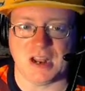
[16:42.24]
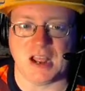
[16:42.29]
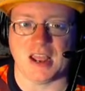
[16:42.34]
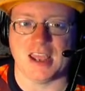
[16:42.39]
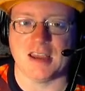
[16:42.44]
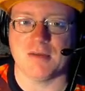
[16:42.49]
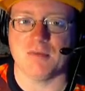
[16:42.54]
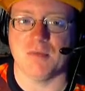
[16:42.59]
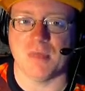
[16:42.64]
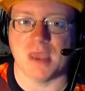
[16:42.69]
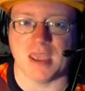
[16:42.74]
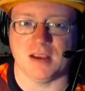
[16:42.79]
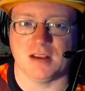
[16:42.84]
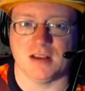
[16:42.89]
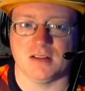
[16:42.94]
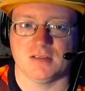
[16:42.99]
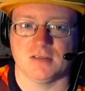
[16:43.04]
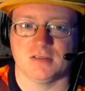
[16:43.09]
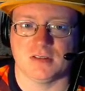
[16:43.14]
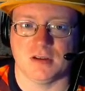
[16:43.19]
am
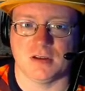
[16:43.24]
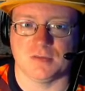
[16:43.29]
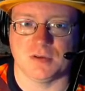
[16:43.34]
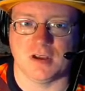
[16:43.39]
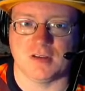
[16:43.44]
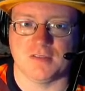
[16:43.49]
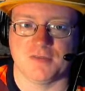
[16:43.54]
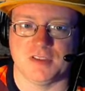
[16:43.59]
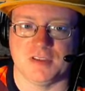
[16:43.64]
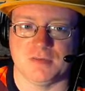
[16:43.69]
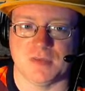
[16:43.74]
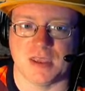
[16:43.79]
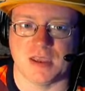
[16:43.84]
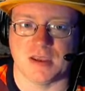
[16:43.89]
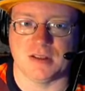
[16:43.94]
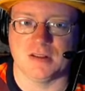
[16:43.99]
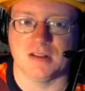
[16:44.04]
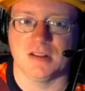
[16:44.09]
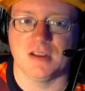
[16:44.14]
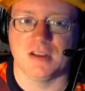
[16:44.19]
male. I'm not
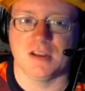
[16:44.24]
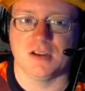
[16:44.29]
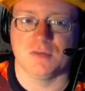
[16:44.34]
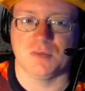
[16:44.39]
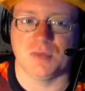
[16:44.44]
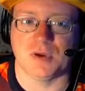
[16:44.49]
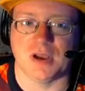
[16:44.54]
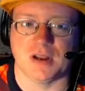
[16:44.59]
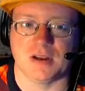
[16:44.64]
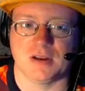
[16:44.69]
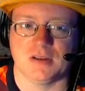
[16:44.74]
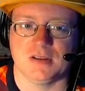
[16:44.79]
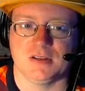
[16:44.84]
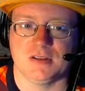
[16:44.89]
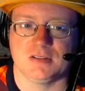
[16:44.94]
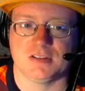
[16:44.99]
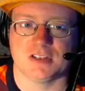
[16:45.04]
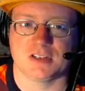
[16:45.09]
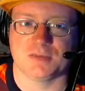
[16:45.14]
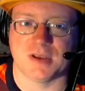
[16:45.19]
female. But
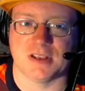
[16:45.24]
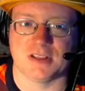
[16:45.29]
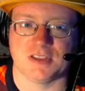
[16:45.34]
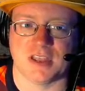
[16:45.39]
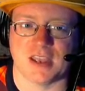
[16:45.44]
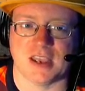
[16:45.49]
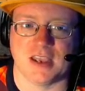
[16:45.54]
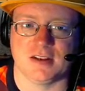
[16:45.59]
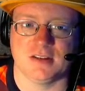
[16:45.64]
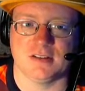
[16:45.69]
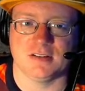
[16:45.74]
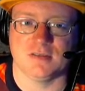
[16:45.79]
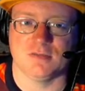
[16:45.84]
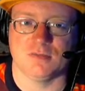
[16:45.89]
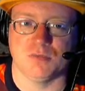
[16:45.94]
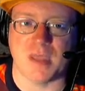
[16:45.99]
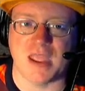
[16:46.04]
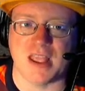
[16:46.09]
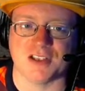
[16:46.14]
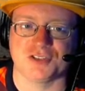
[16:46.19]
despite that,
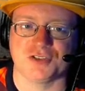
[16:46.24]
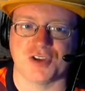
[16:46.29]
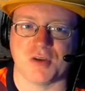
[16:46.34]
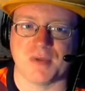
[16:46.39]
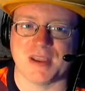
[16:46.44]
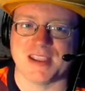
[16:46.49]
male's not my